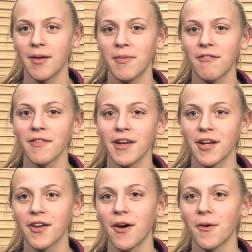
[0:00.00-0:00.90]
I'm definitely going
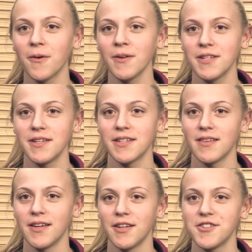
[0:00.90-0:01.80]
to go to the